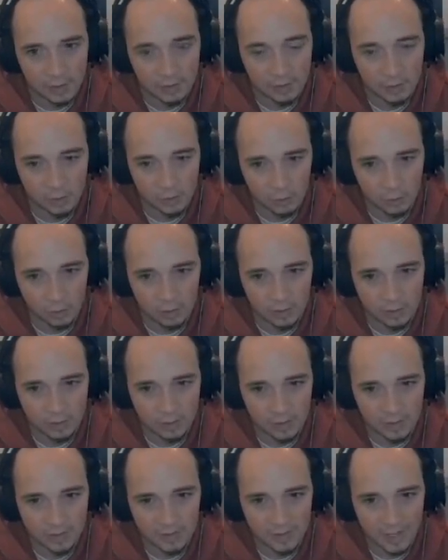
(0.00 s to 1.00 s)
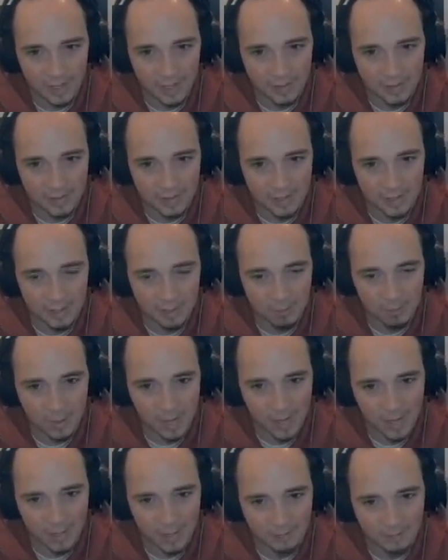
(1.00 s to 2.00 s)
They're all in the exact same
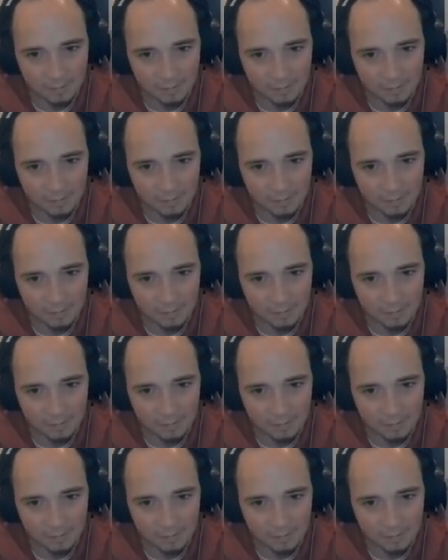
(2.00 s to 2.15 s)
pattern.